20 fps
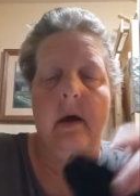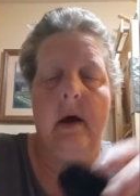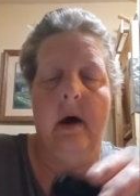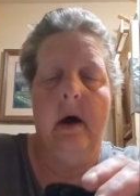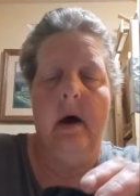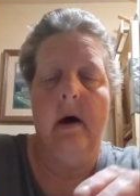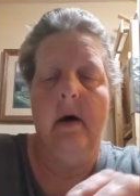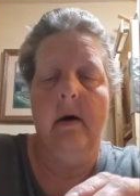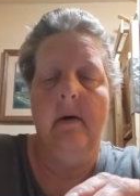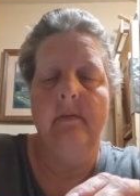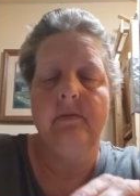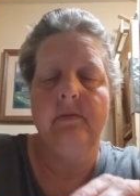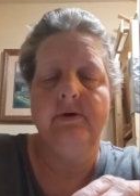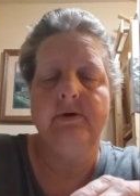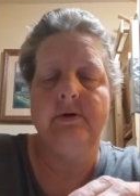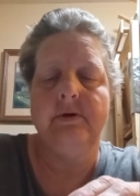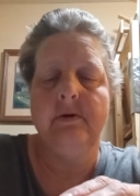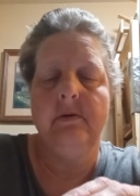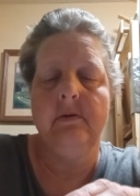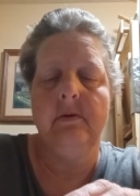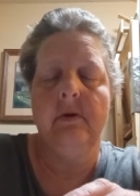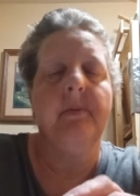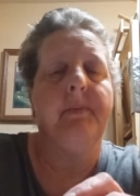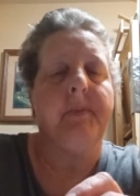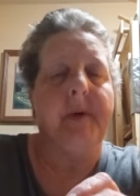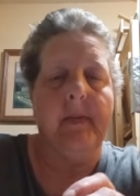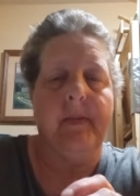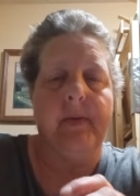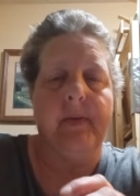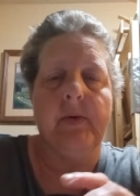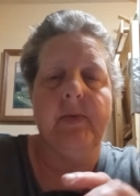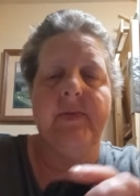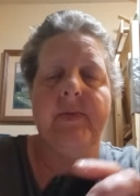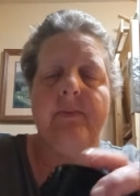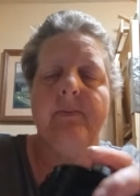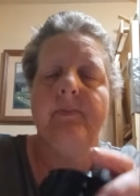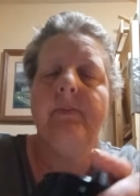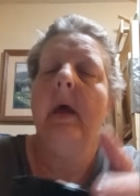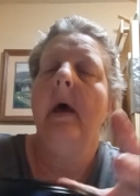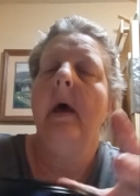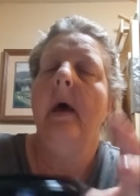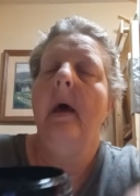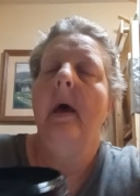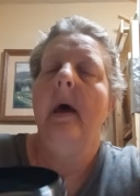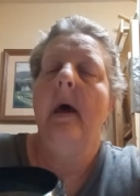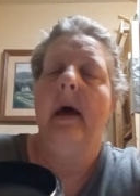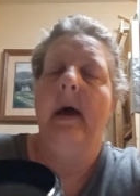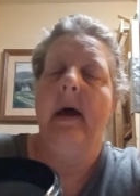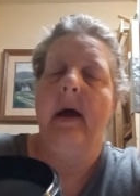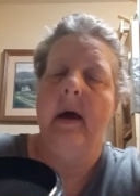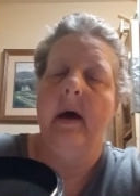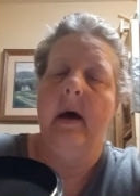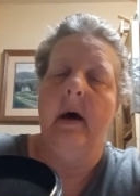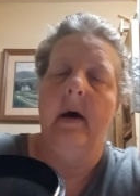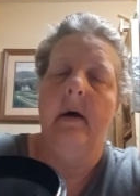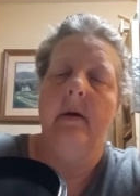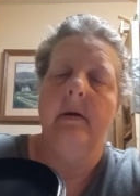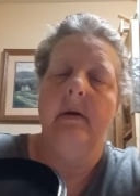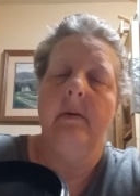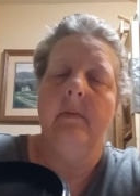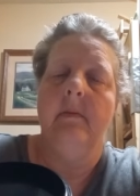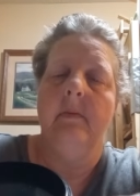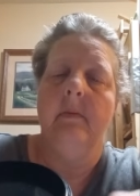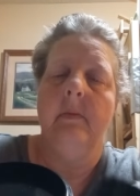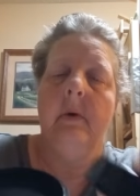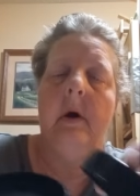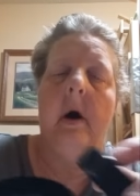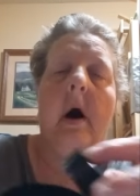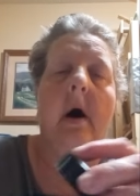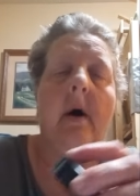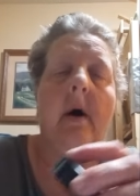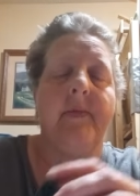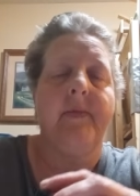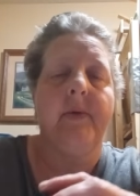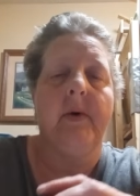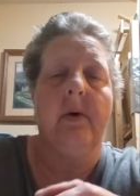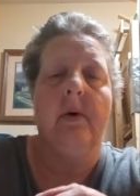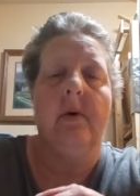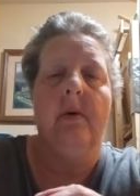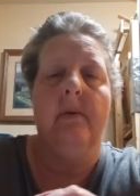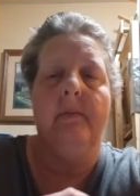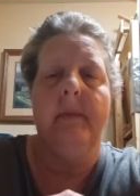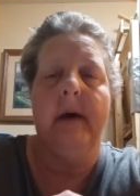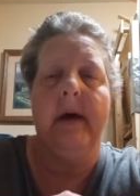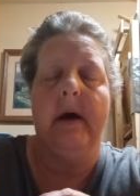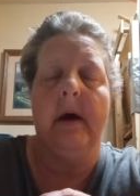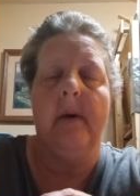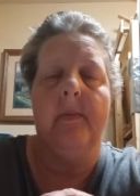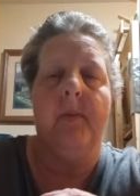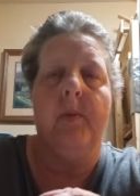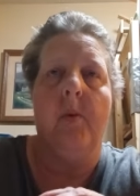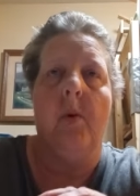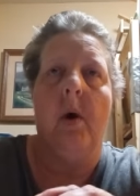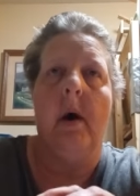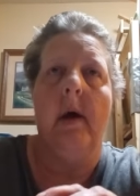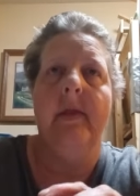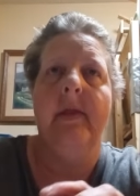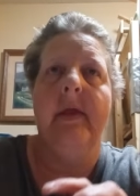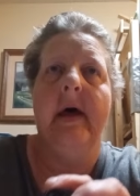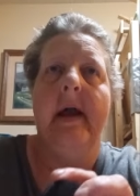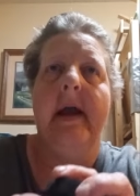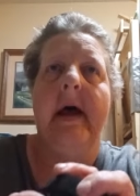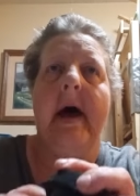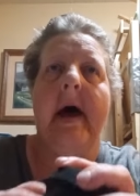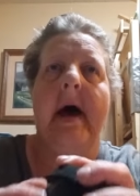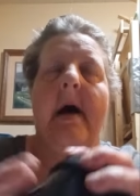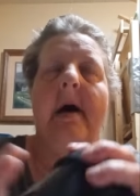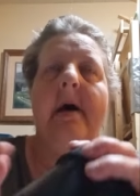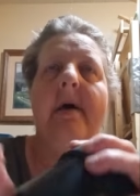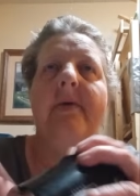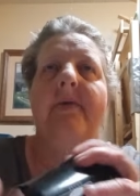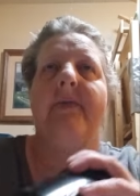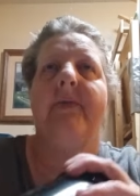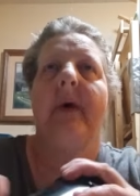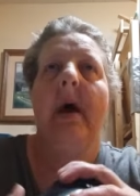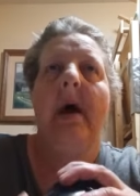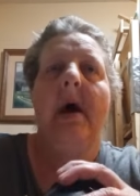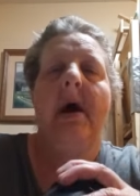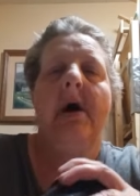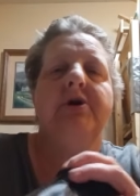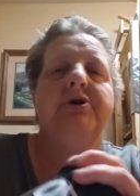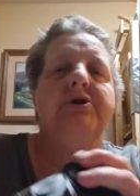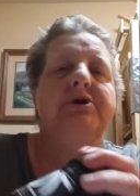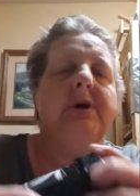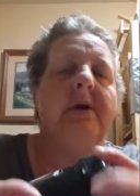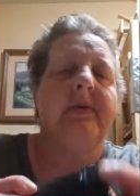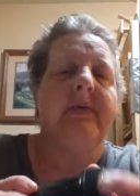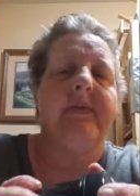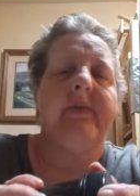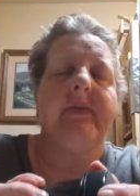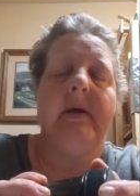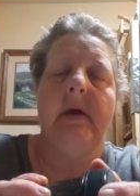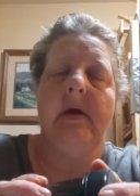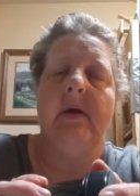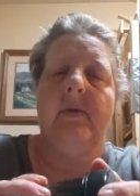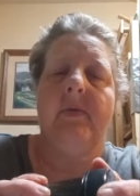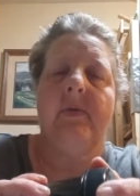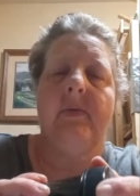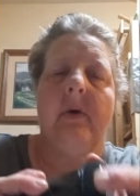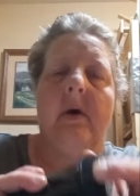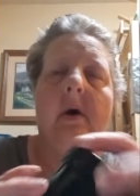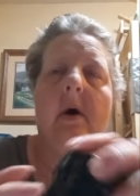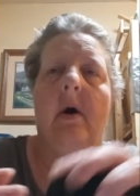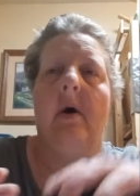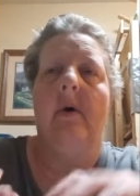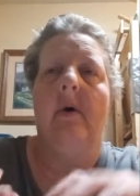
uh, the preppers, and also make up one that has just seeds uh,